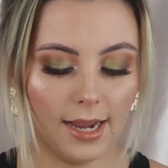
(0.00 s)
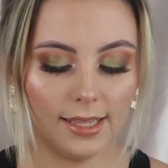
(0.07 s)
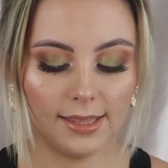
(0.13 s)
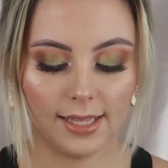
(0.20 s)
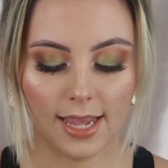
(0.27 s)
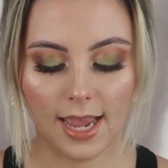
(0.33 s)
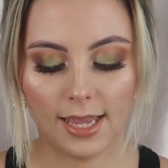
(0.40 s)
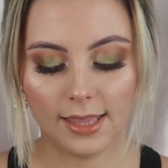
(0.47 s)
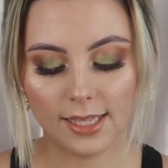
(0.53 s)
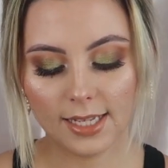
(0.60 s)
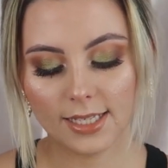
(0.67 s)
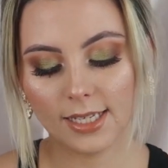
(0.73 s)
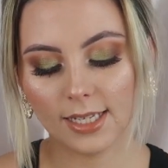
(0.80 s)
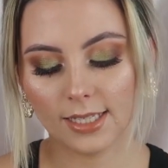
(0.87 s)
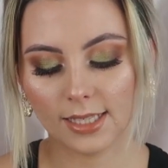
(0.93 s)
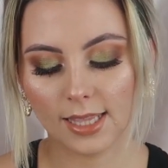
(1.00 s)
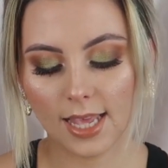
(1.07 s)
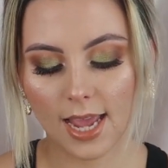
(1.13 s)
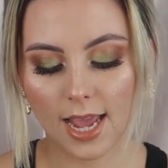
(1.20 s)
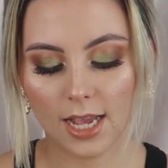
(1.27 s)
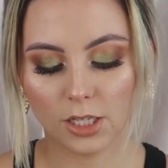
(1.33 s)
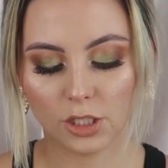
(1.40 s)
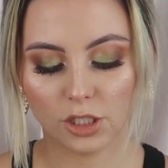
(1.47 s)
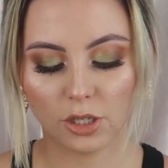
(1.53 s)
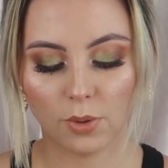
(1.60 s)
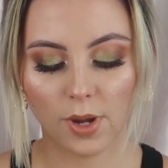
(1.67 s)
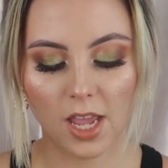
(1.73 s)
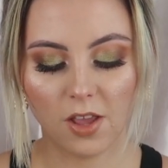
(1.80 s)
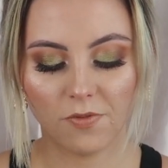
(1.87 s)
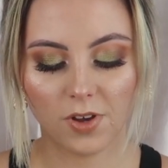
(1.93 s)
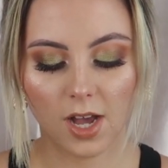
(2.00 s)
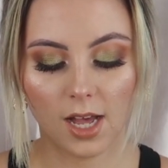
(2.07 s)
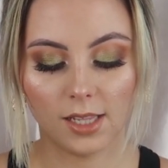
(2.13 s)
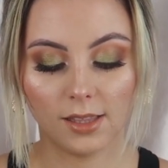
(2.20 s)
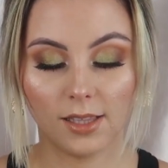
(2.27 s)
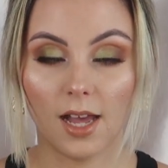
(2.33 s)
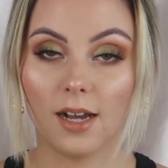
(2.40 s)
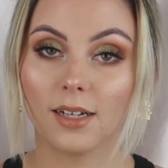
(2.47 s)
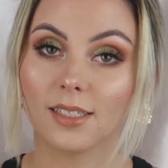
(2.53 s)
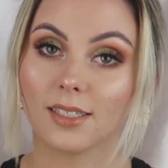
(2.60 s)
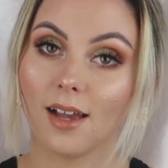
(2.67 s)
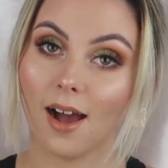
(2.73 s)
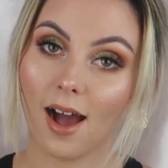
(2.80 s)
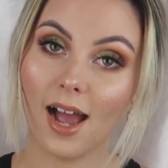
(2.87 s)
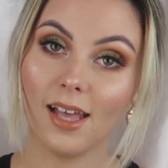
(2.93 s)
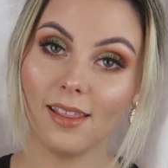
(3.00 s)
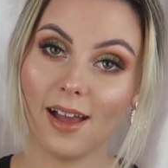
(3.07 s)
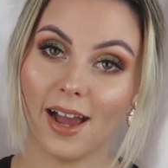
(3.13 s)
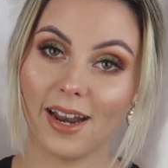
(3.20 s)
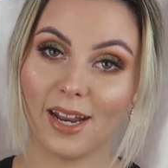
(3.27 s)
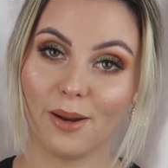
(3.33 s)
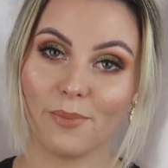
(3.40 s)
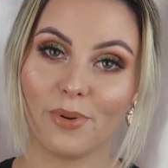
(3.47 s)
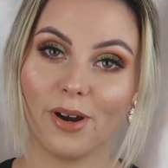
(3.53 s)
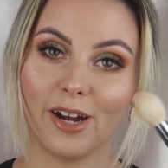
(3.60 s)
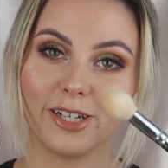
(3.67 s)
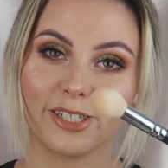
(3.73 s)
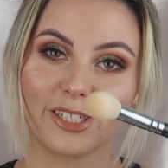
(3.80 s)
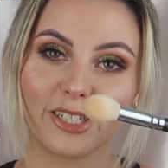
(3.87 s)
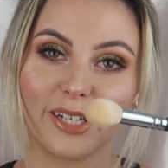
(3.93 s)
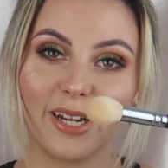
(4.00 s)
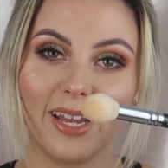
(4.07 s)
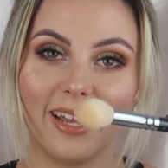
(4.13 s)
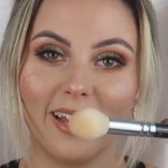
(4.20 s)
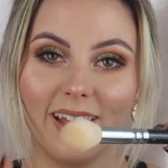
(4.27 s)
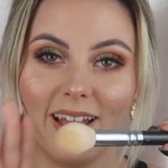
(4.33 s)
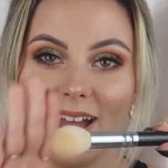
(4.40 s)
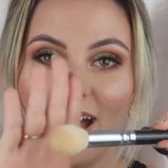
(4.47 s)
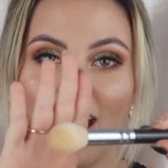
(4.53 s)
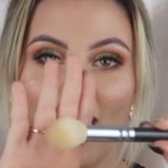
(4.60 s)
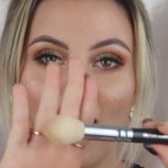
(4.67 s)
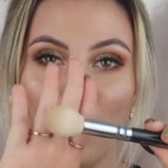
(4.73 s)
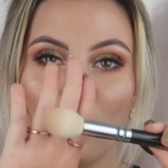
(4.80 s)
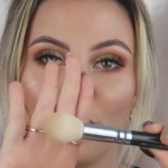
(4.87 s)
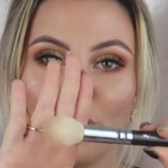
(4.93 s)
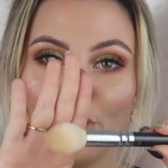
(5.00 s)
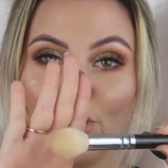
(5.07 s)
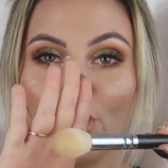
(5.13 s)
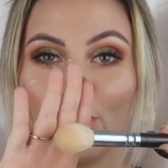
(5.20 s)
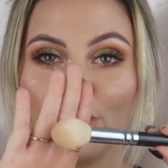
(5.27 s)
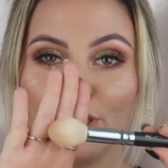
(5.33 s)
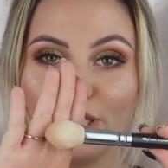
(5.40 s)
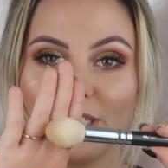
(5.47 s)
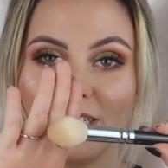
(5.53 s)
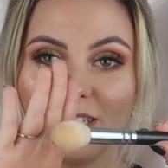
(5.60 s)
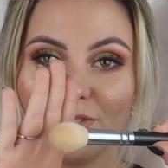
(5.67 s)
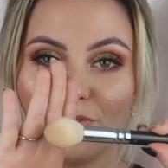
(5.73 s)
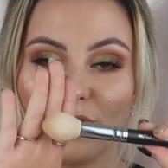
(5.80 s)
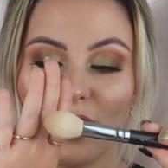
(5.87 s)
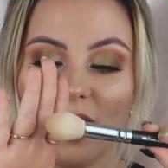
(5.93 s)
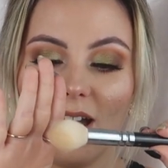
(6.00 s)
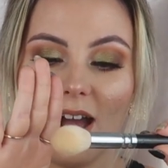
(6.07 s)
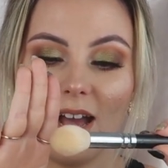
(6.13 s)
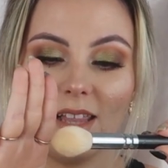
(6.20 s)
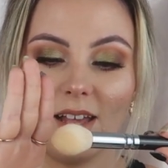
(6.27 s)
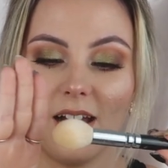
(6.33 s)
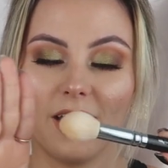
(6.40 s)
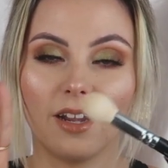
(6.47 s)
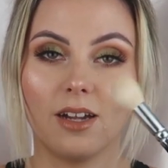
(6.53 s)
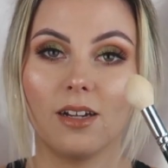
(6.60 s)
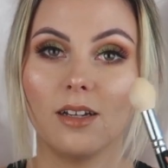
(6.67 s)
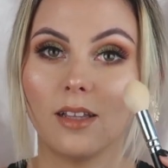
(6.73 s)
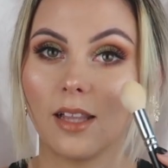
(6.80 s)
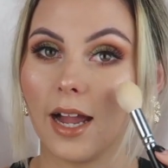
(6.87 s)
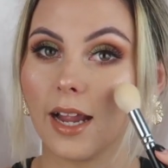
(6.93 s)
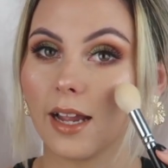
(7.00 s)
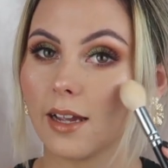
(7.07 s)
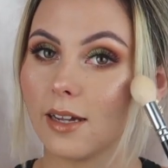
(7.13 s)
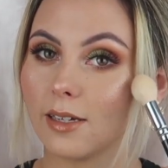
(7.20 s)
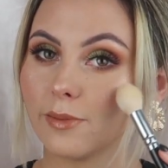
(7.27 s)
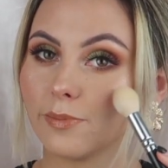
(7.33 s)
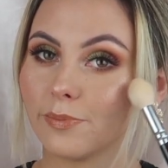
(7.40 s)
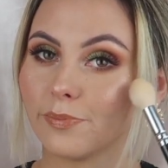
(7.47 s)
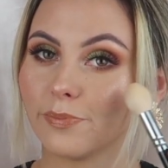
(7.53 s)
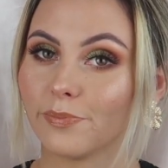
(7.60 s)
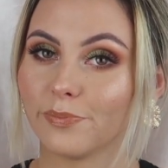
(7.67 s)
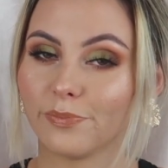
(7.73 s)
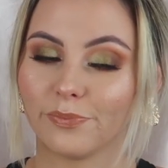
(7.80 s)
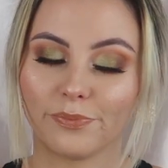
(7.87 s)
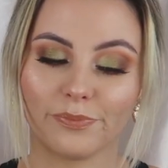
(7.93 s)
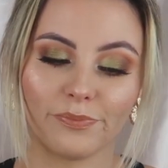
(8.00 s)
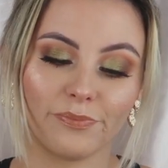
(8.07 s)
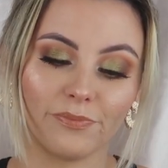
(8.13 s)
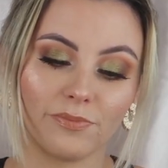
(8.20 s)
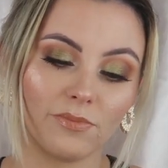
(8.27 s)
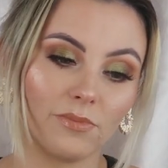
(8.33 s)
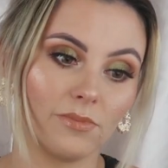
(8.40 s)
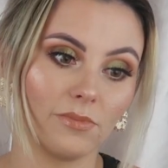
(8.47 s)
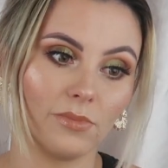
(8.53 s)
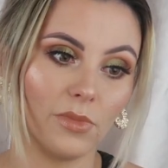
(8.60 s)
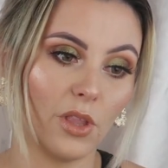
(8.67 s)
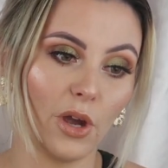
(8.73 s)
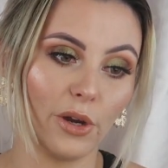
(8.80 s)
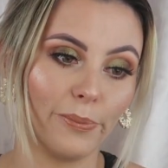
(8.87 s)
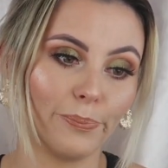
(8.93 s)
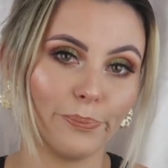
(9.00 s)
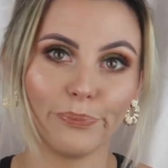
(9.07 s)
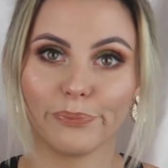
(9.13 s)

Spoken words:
And then this is the Zoeva Luxe highlighting brush. I would not use this for a highlighter, like, no.